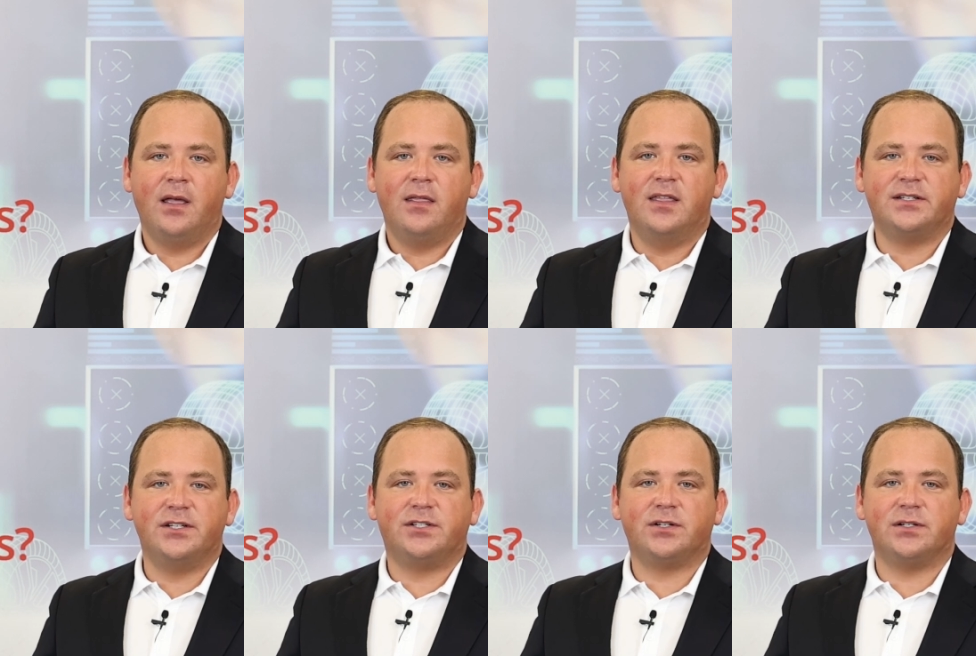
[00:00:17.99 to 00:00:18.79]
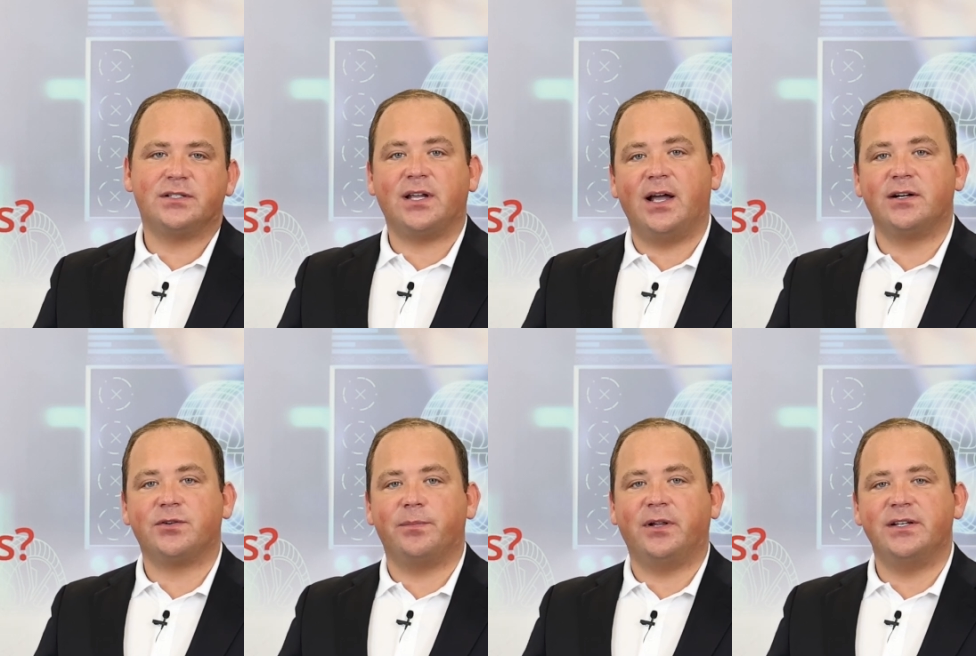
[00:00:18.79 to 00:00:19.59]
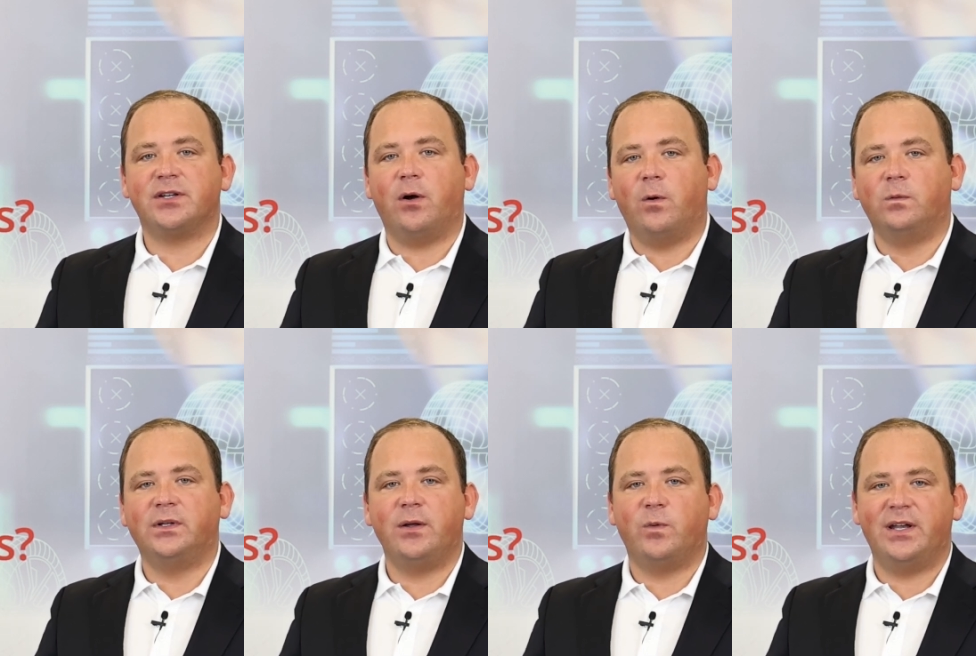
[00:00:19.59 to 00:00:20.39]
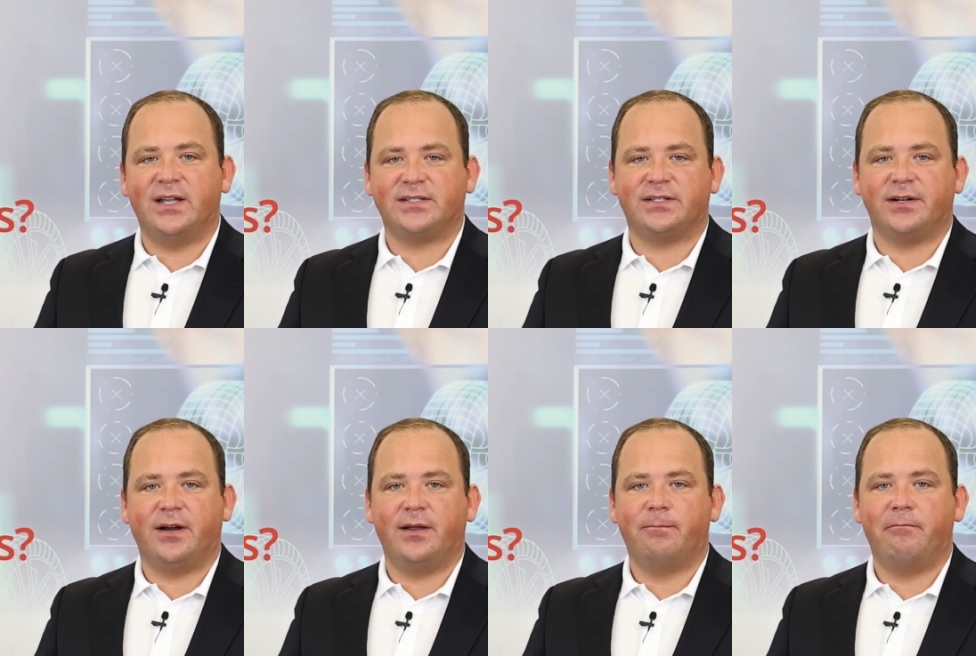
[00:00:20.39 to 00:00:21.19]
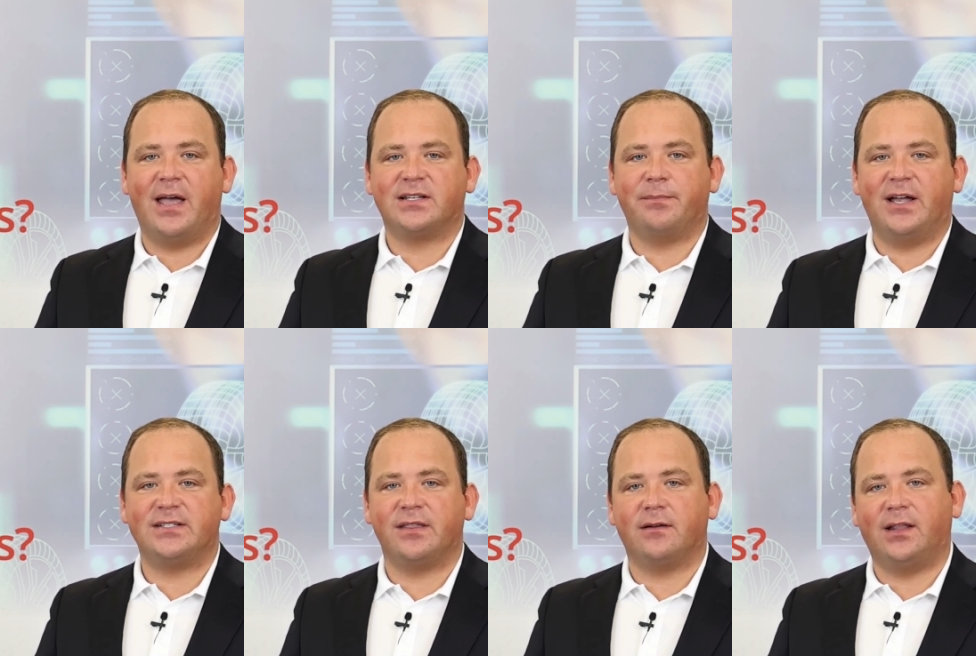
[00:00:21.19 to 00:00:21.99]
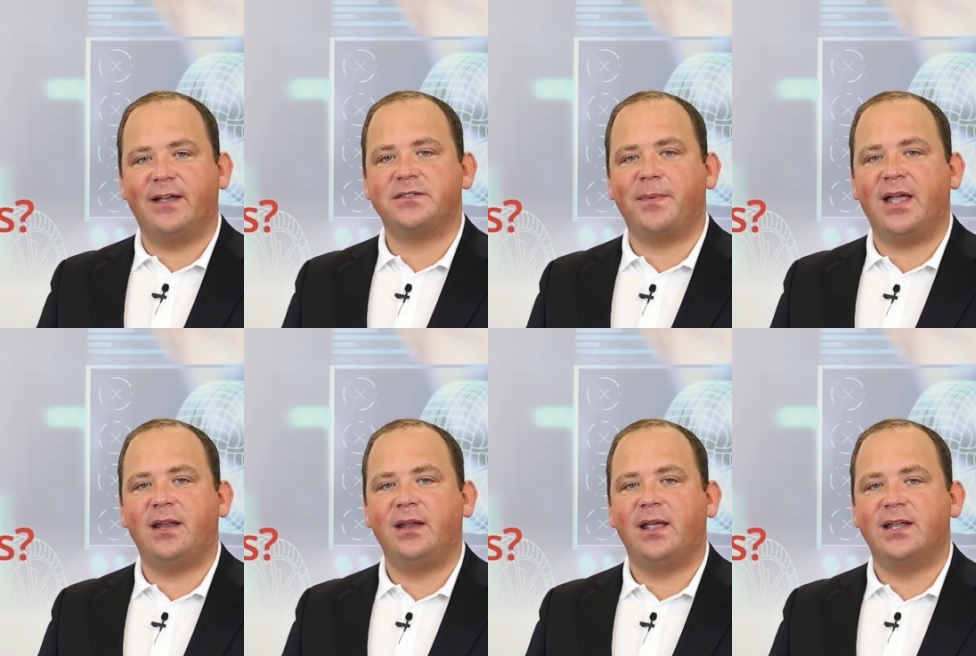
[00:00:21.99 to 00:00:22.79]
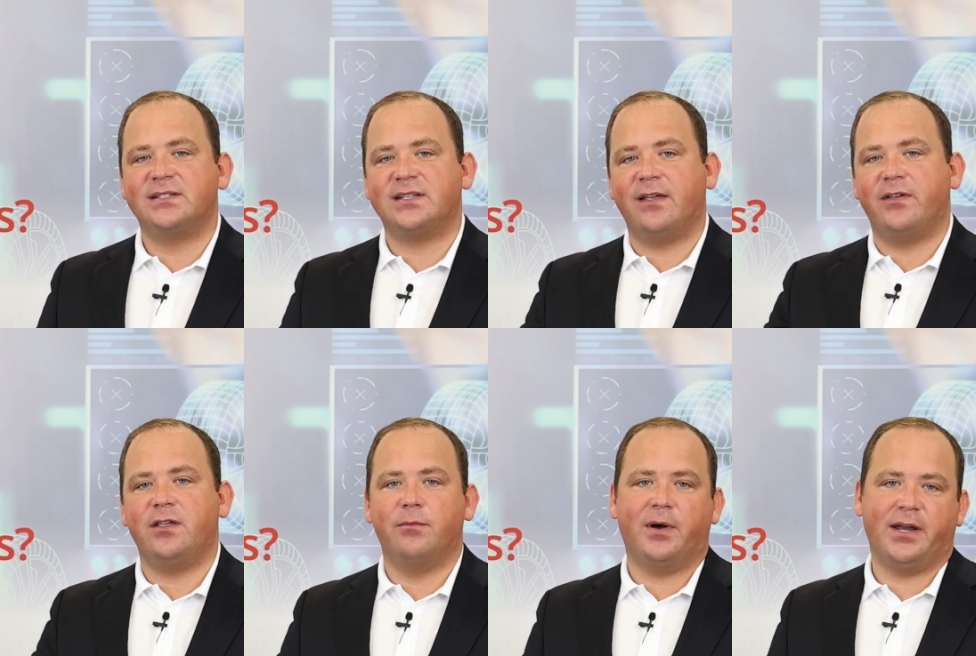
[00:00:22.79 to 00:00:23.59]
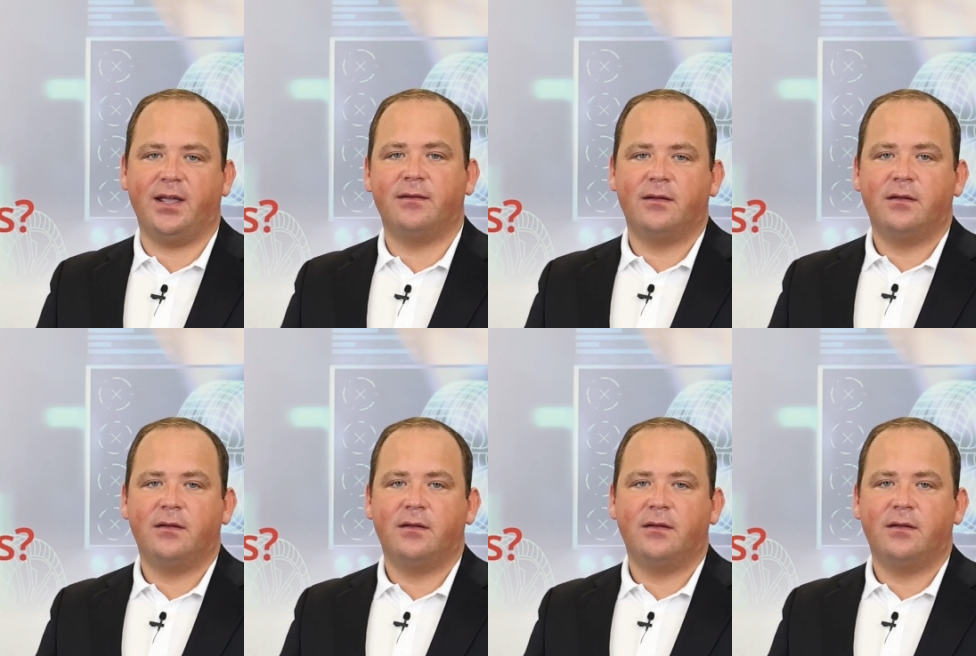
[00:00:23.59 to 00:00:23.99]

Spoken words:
This ensures tires are replaced only when necessary, maximizing their lifespan and saving you money.